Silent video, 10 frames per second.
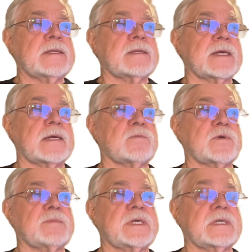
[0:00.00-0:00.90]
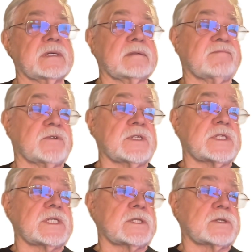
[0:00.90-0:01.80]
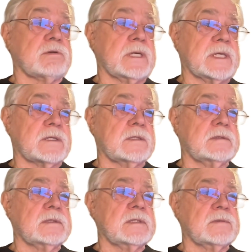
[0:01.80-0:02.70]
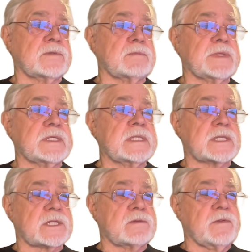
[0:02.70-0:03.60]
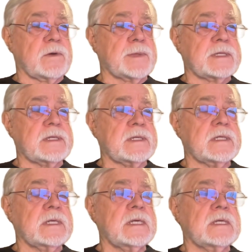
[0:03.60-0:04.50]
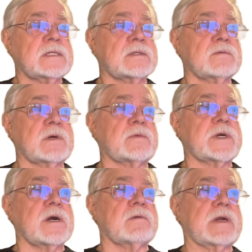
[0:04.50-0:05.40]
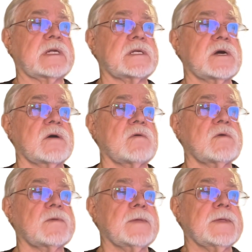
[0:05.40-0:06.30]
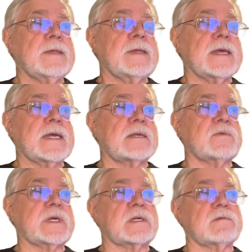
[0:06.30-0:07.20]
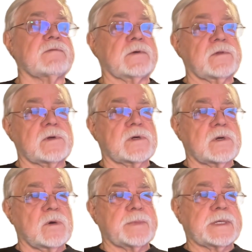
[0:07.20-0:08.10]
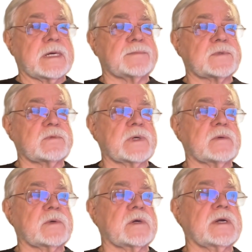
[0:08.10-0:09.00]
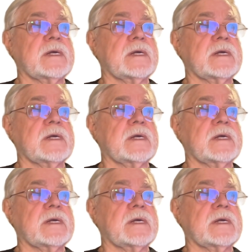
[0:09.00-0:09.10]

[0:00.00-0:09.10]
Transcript: that would be, for instance, critical, would be disconfirming to what we already know. And we can further open up to where we're